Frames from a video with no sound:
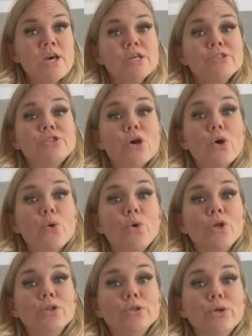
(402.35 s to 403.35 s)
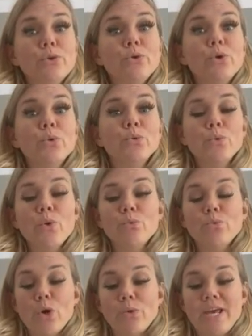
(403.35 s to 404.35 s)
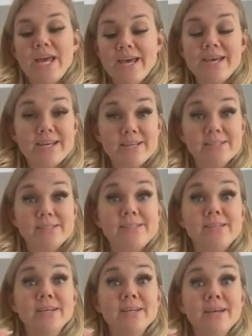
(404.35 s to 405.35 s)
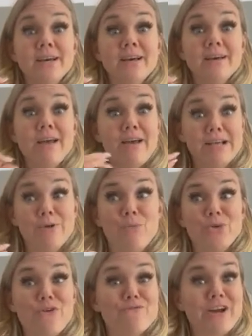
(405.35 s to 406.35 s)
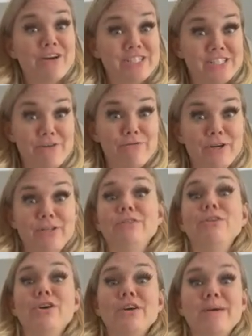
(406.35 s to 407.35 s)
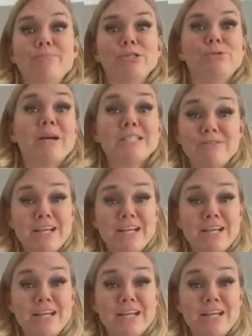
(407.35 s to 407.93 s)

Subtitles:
So Luke wrote his with a very different look and perspective.